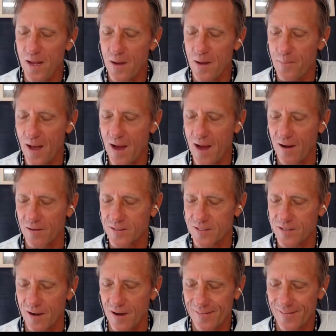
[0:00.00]
Tell me
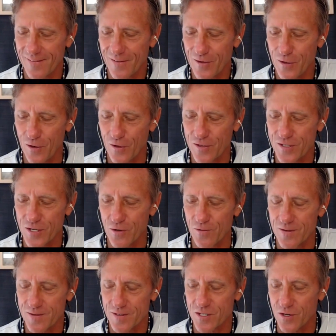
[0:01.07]
about, you know,
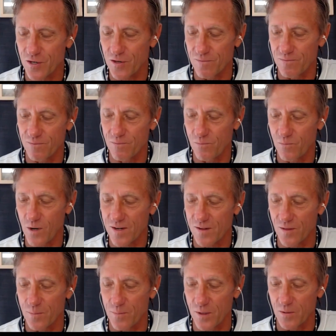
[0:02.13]
so so you
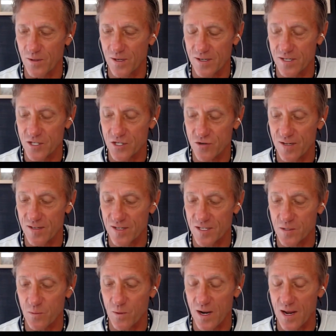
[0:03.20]
work in the build industry
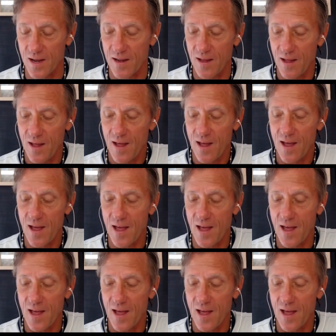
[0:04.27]
this way,